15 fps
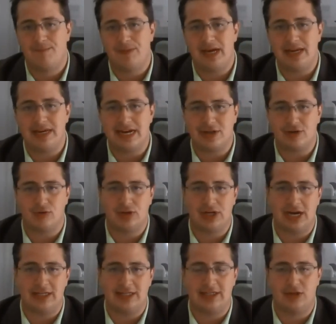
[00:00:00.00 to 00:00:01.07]
and natural
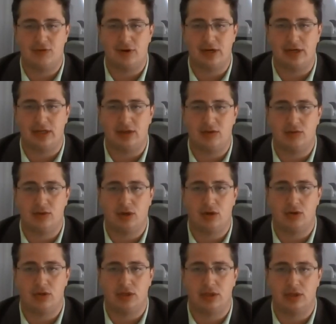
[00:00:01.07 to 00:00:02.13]
gas is trading at
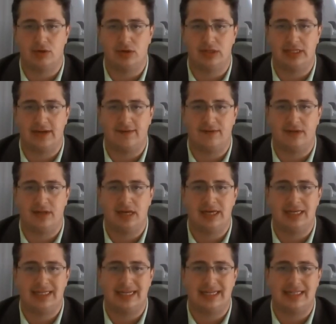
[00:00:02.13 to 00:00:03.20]

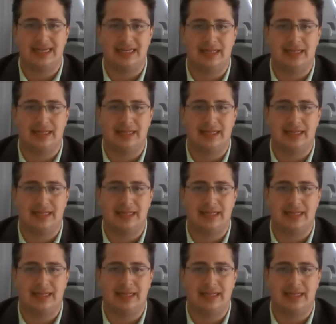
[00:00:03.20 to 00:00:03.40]
$2.37